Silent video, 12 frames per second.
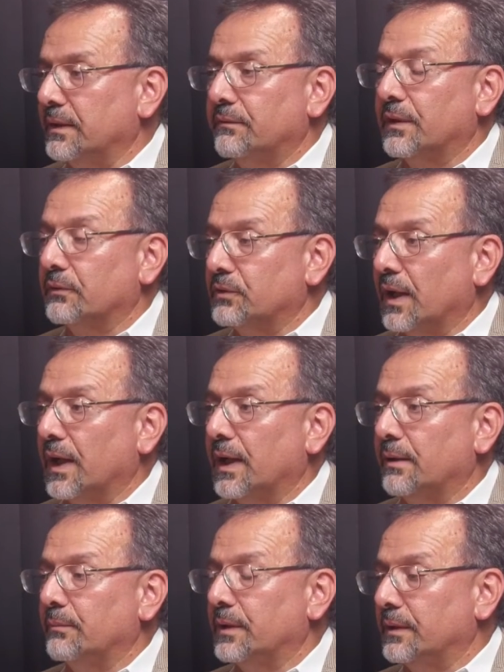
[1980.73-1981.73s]
give their
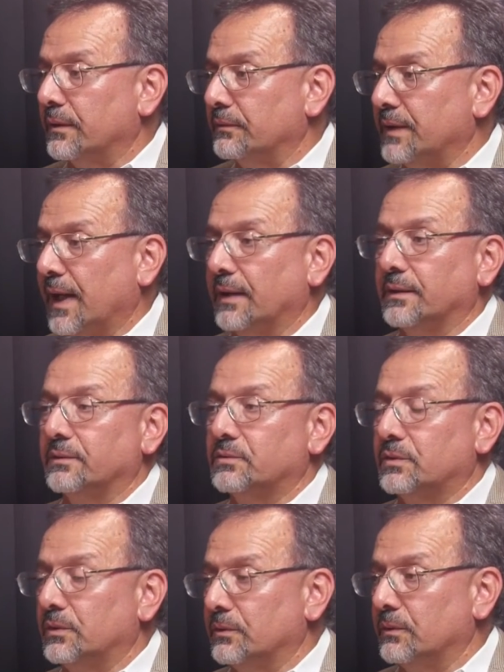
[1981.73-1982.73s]
time and their talents
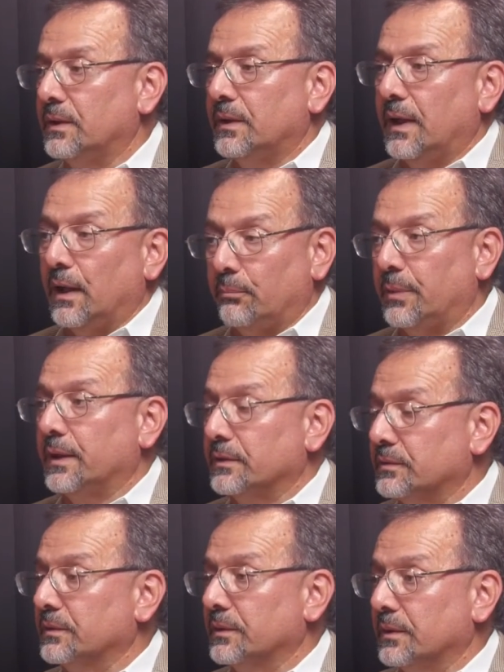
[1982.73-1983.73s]
to help
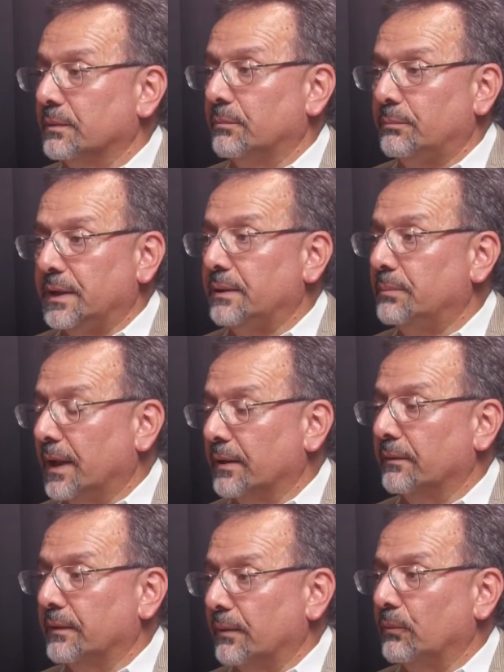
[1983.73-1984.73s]
us be
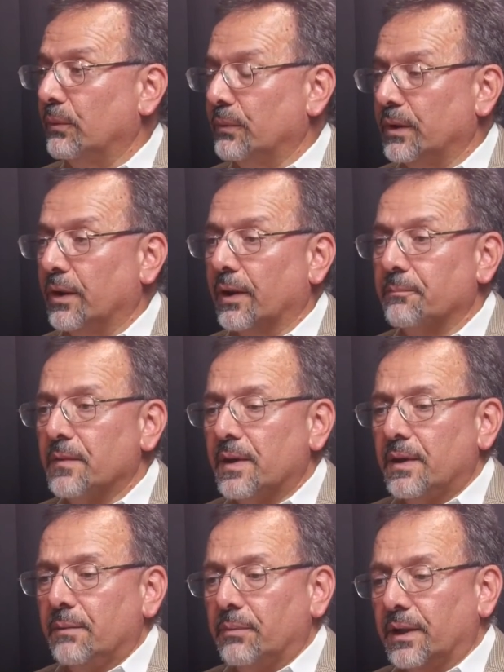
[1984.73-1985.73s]
better than what we are.
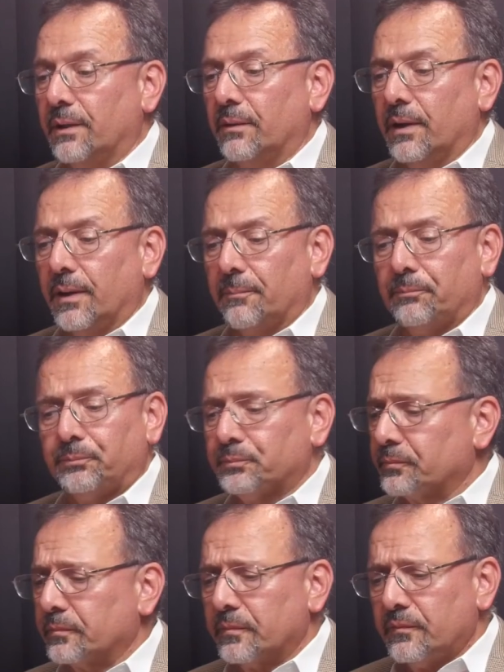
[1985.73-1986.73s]
But
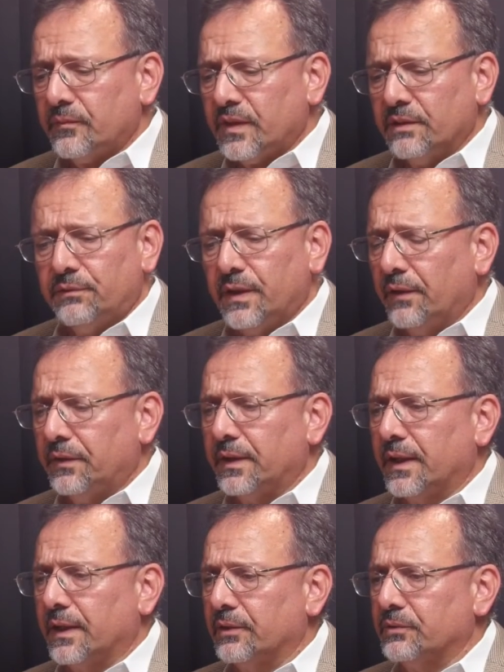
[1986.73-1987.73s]
if
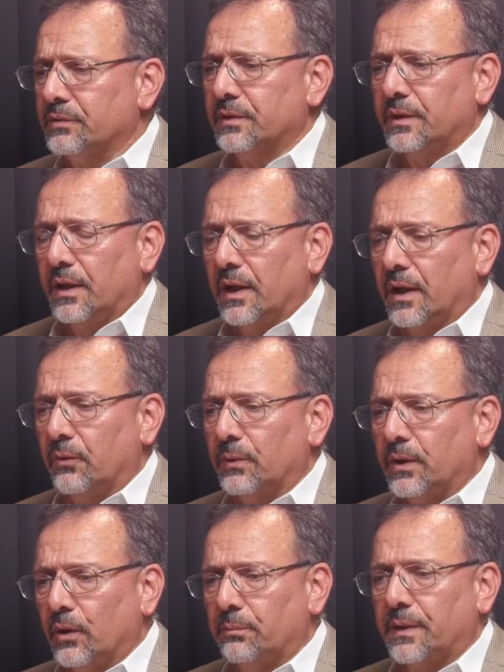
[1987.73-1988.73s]
nothing else, we
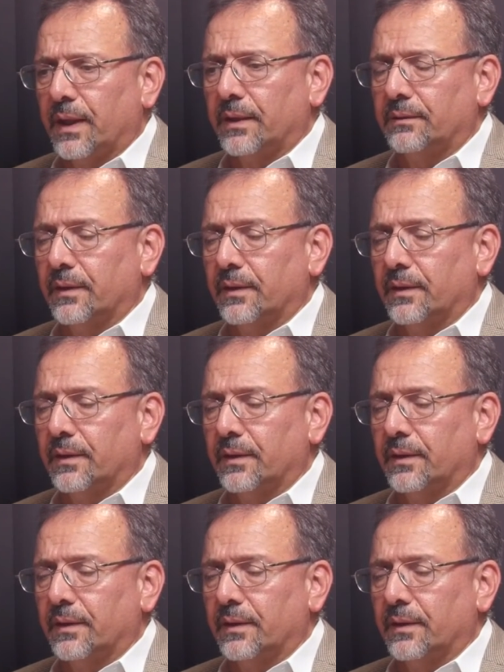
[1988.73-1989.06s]
hope that